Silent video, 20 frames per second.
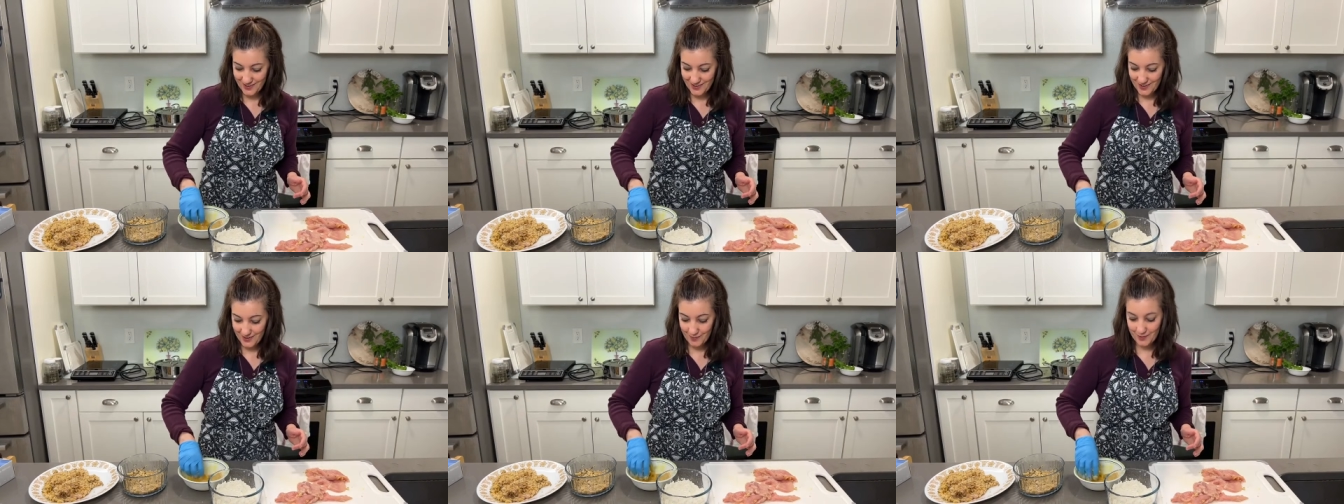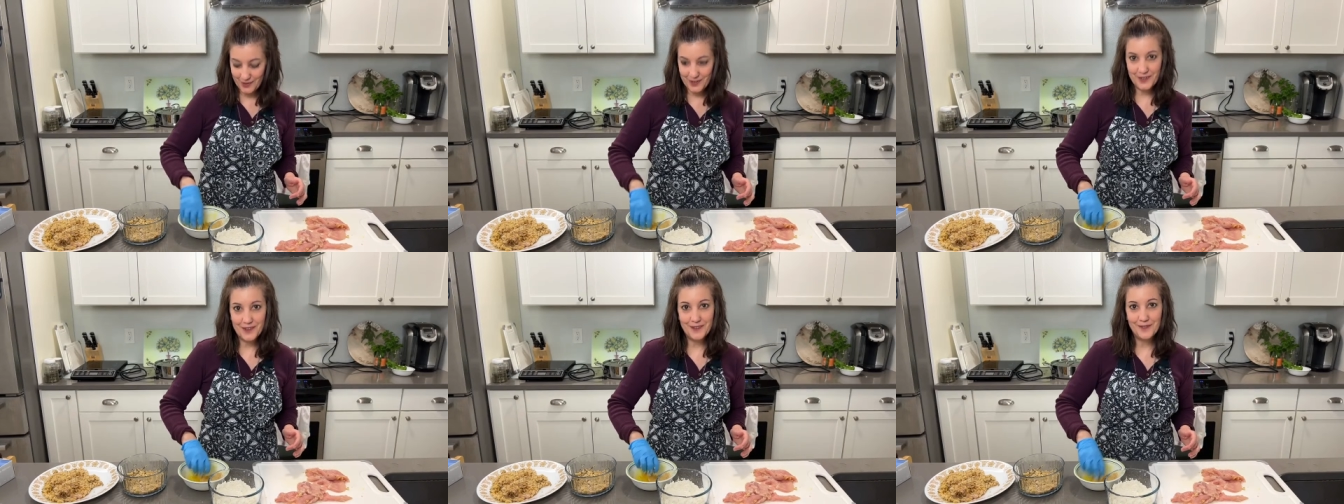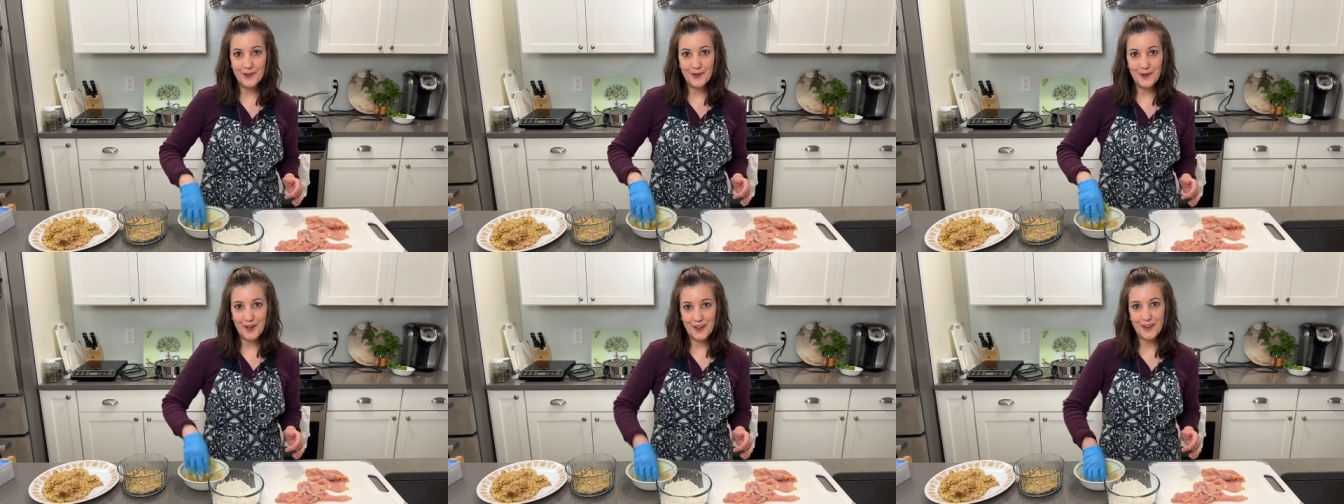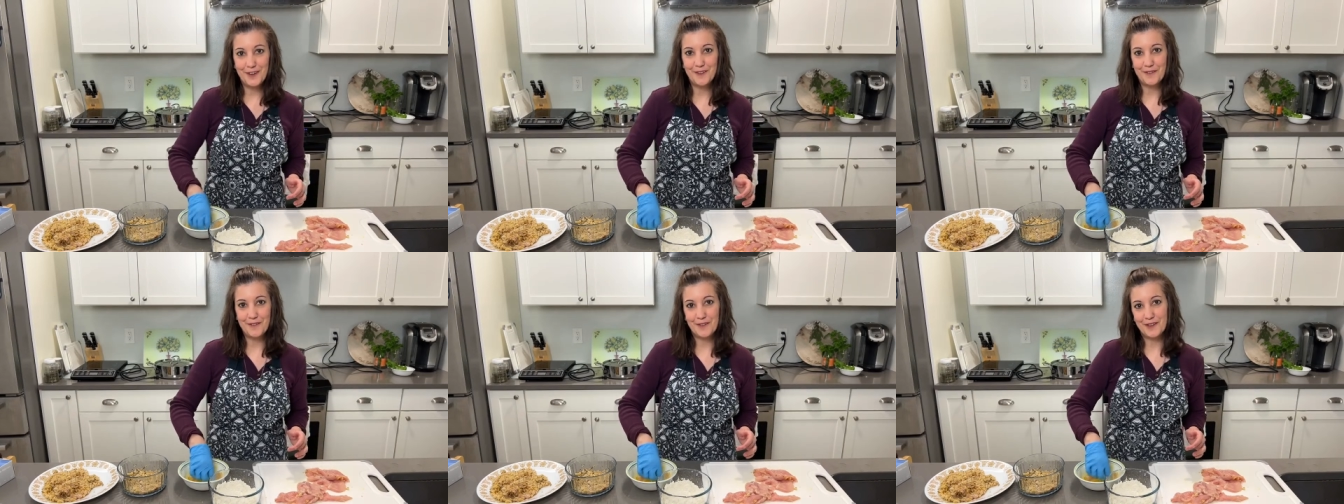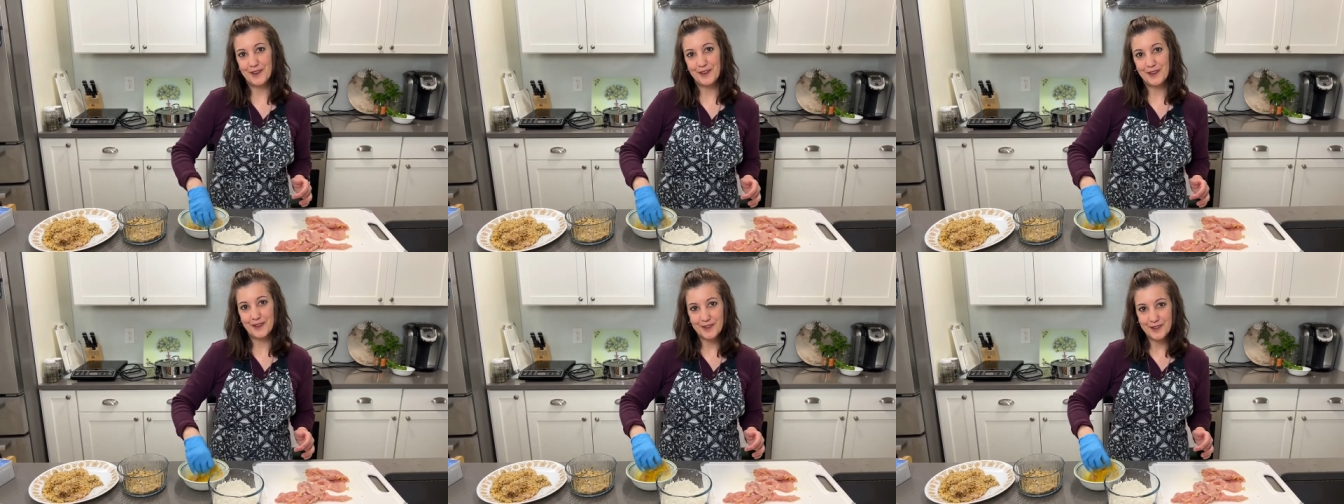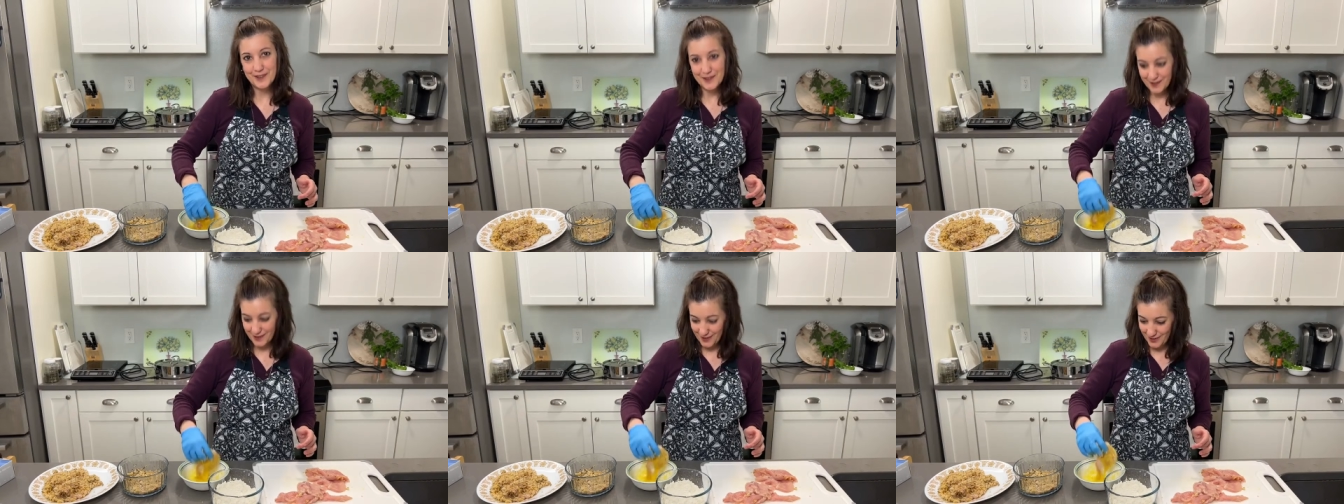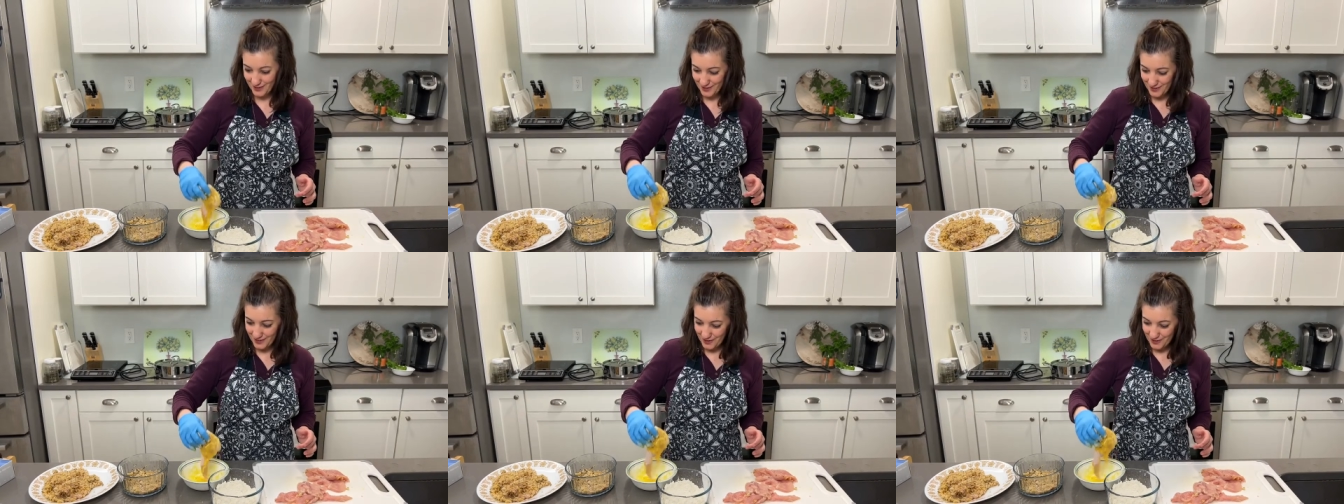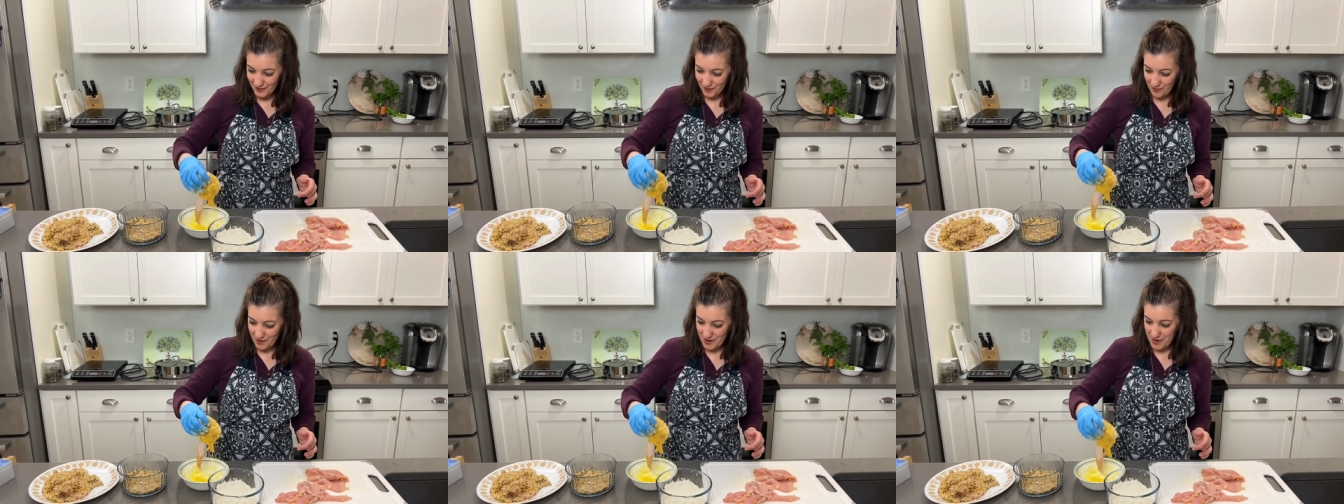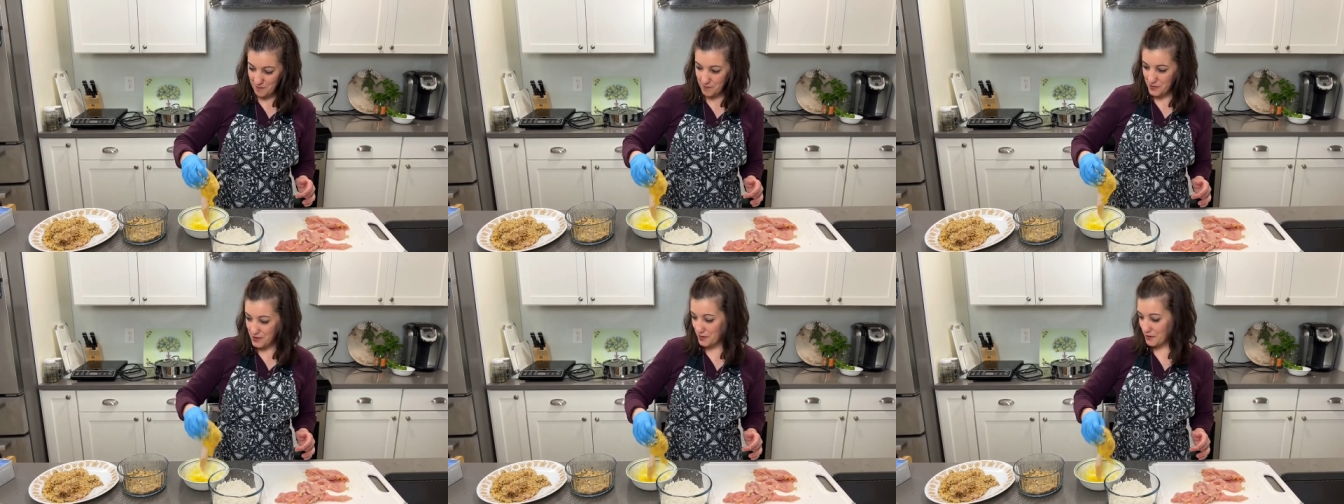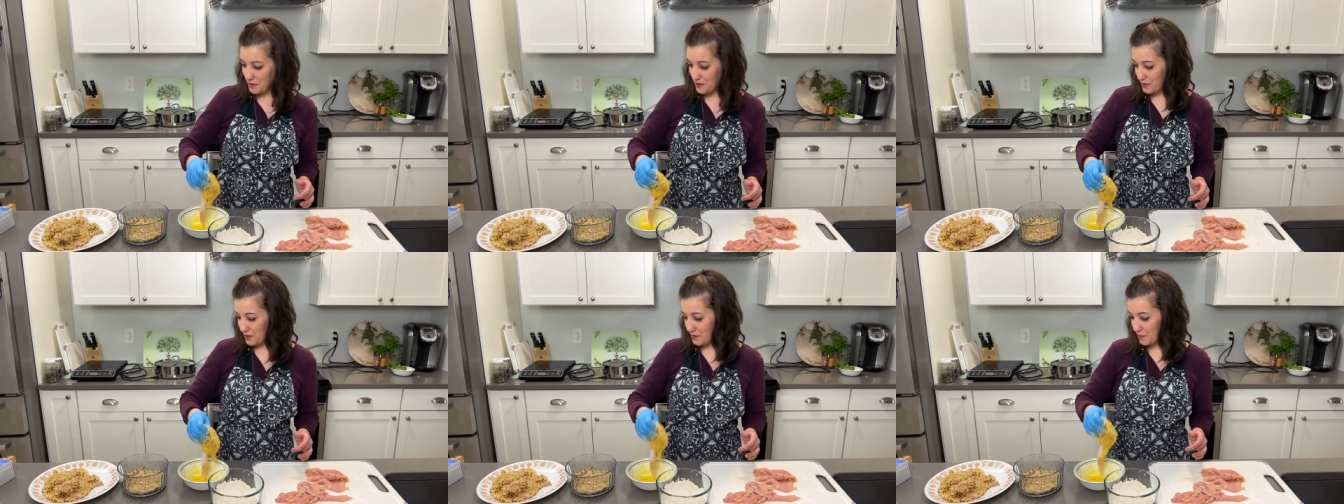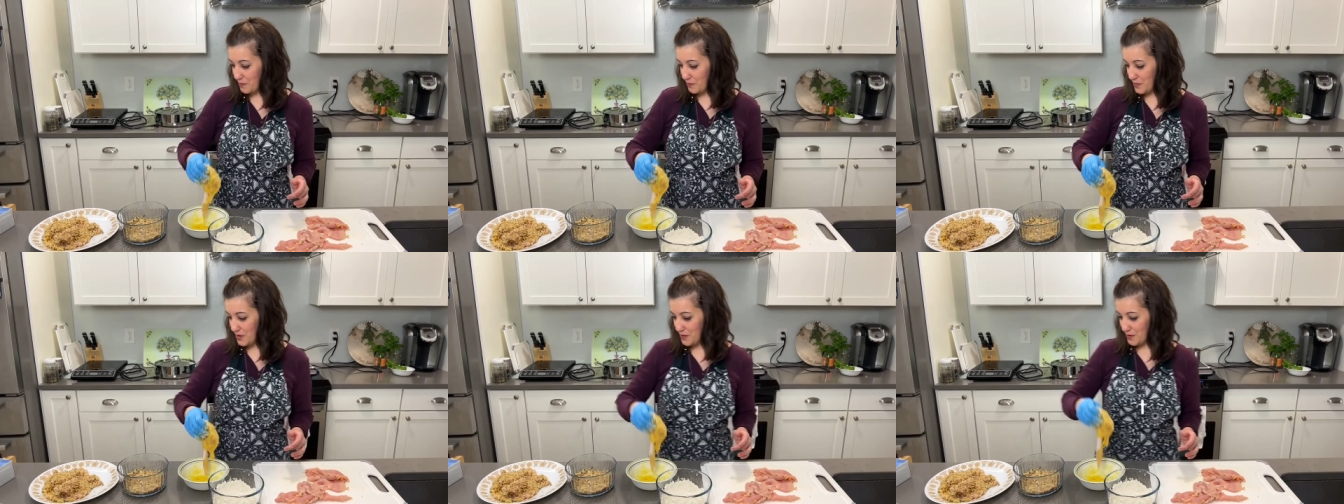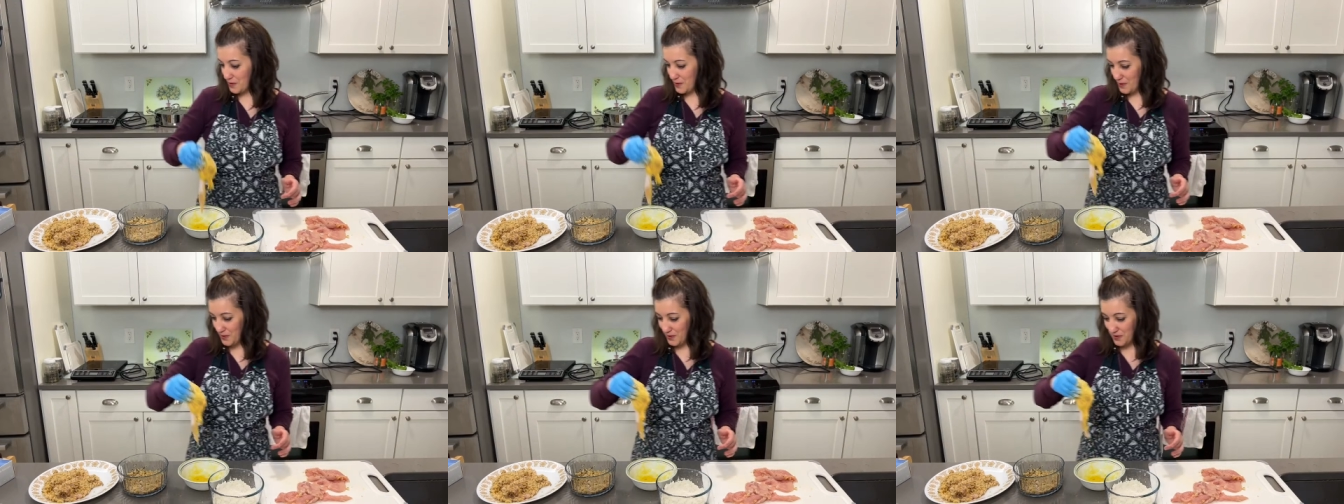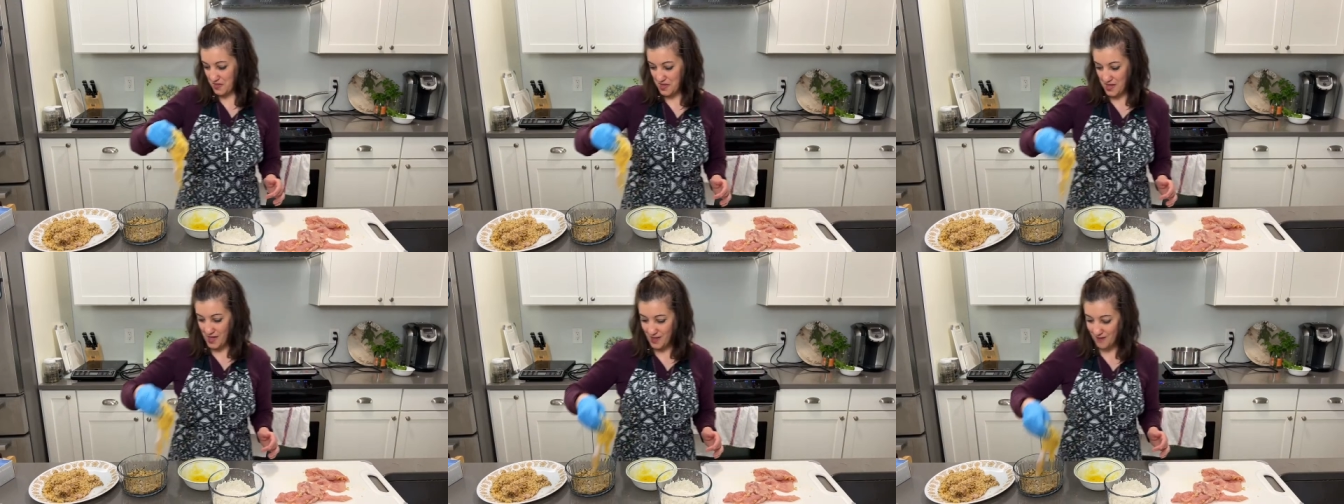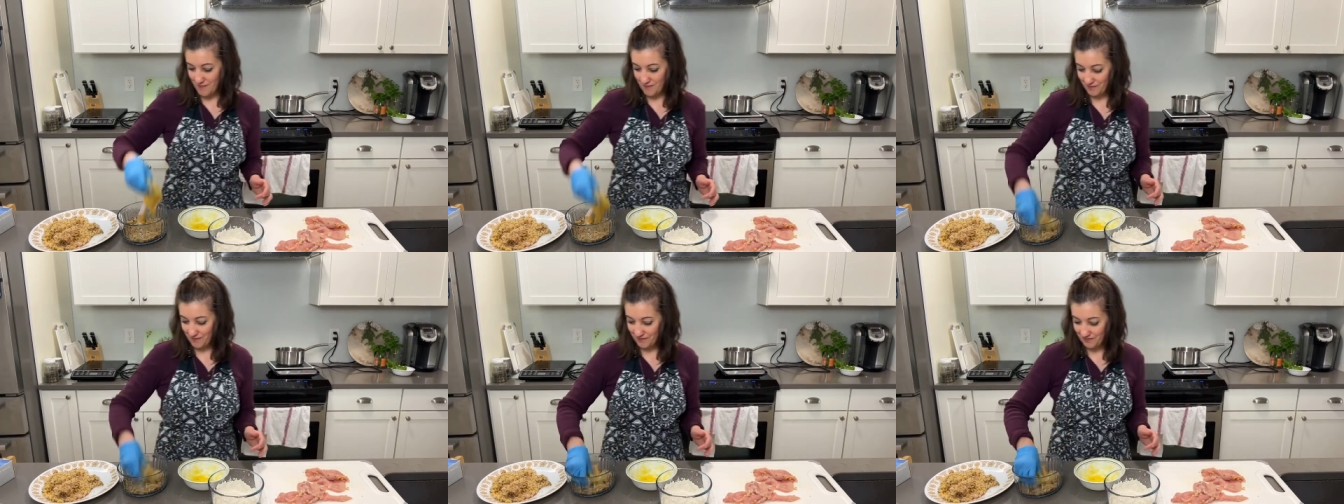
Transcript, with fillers: How many of you have uh, grandmothers and mothers that